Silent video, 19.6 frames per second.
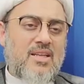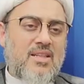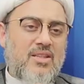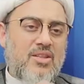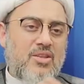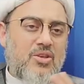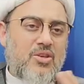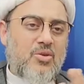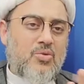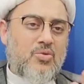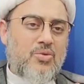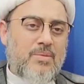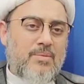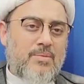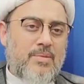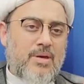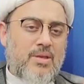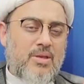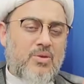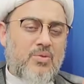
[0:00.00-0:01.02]
The youth
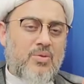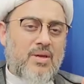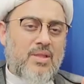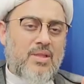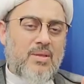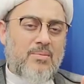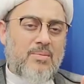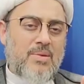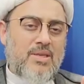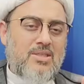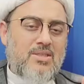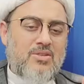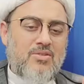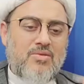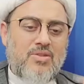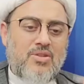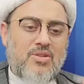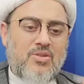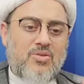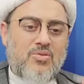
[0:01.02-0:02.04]
among you are the best
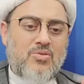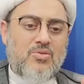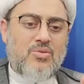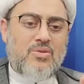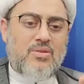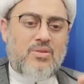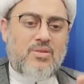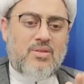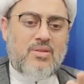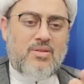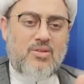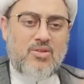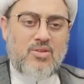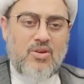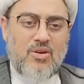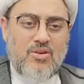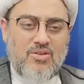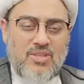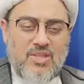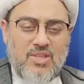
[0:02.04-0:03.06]
of the youth.
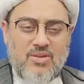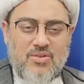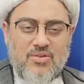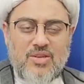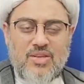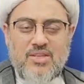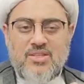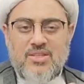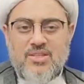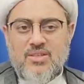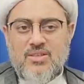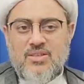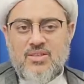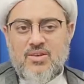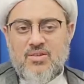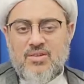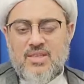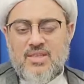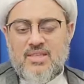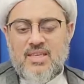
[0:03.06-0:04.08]
Your generation,
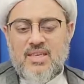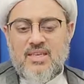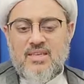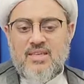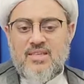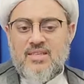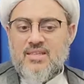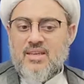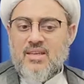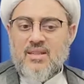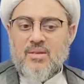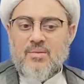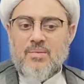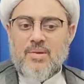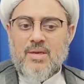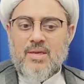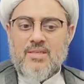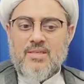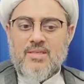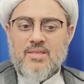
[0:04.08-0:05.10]
your descendants are the
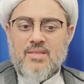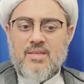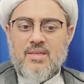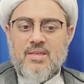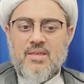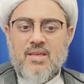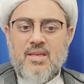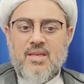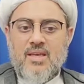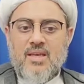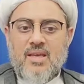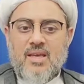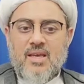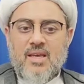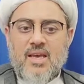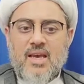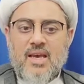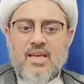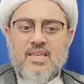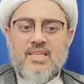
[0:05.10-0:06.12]
best.
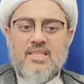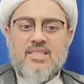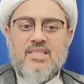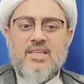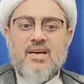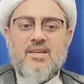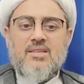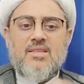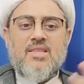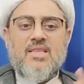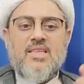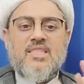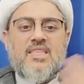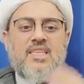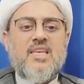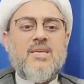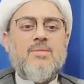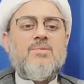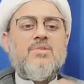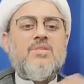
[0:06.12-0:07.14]
And he started
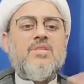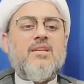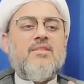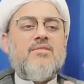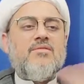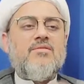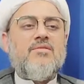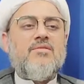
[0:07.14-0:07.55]
hitting himself.